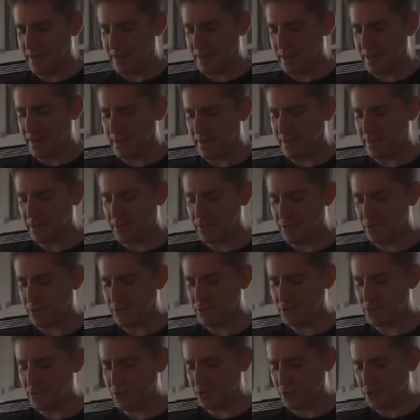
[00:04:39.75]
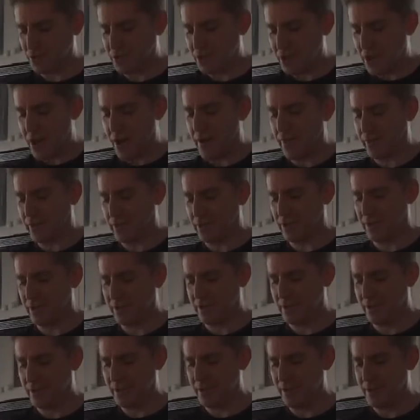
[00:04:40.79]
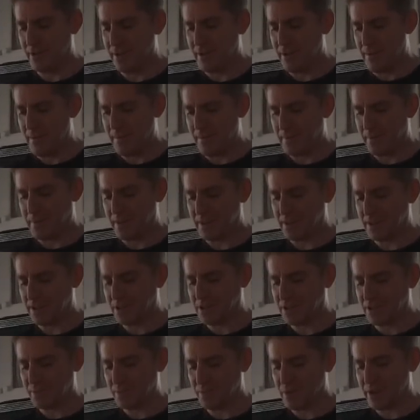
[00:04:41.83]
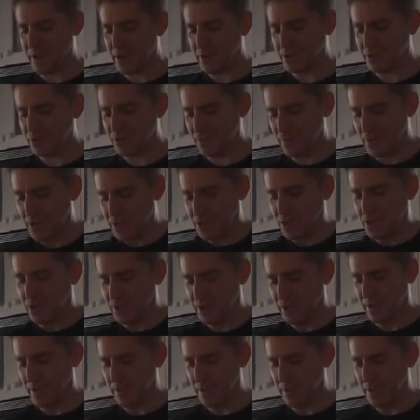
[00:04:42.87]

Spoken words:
And if the dough is too soft, then they just spread out too much.